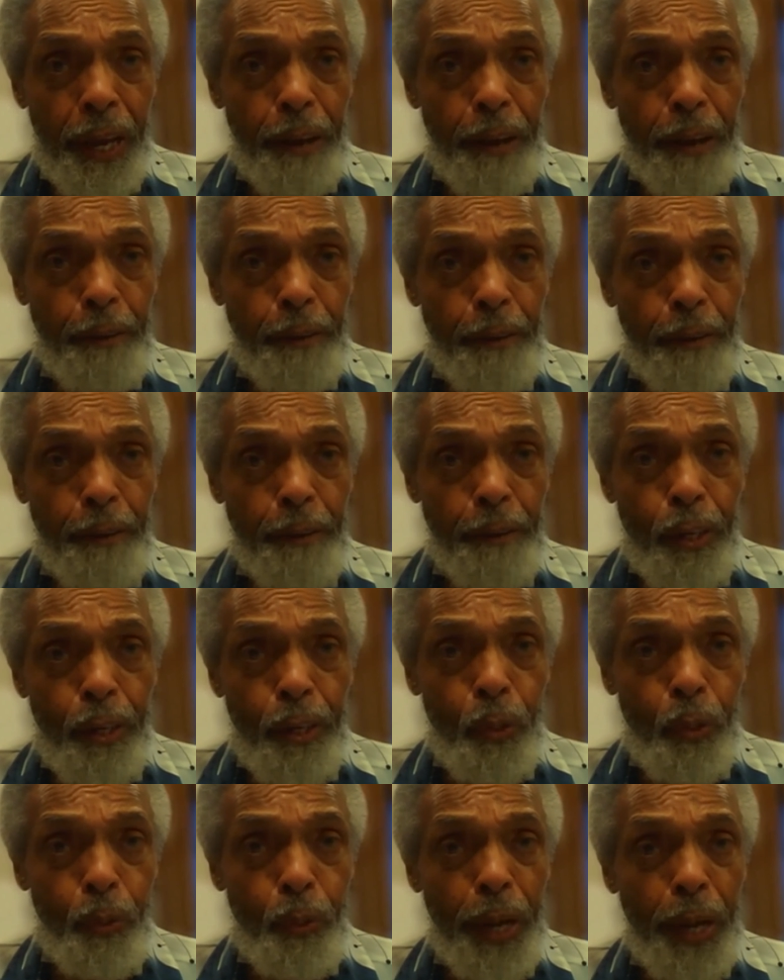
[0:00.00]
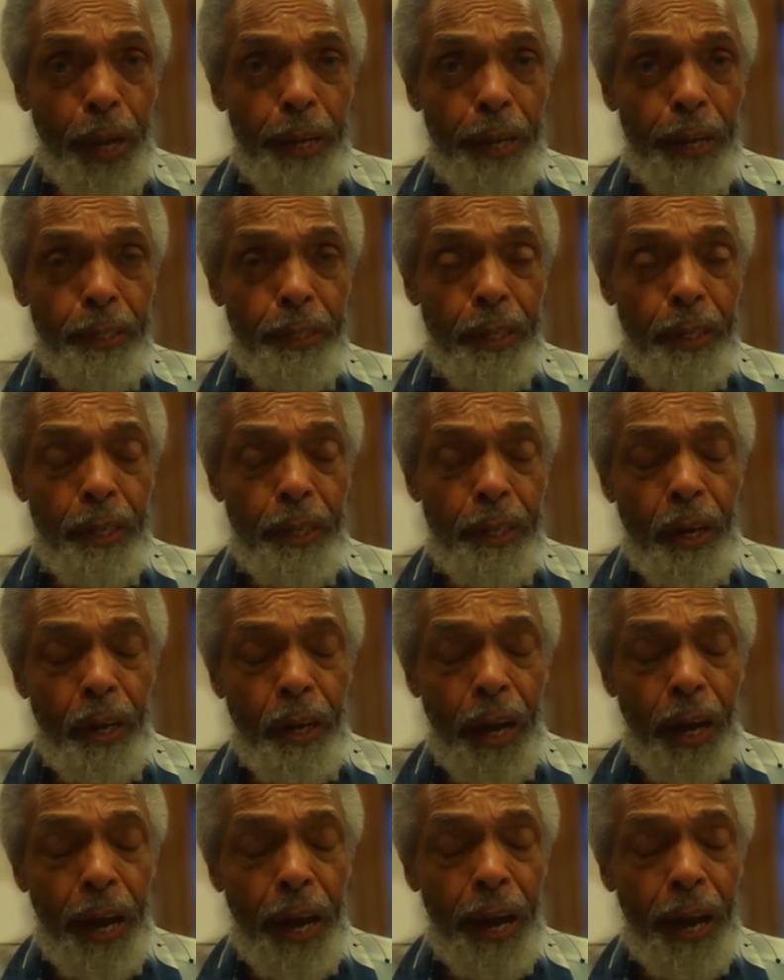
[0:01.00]
If you are
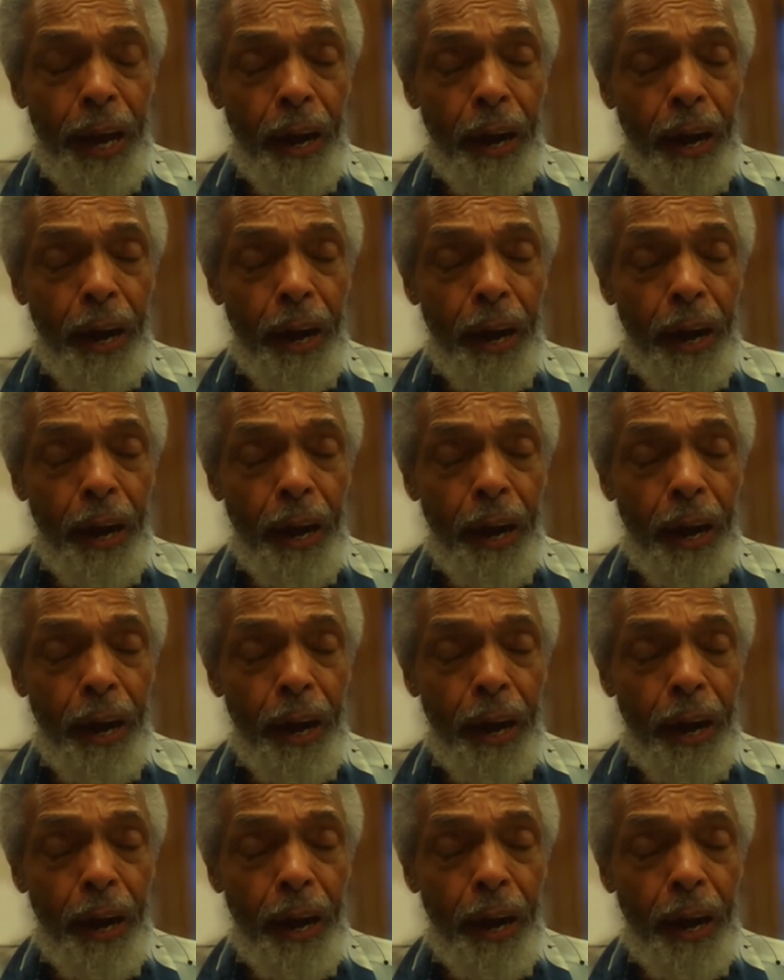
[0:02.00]
not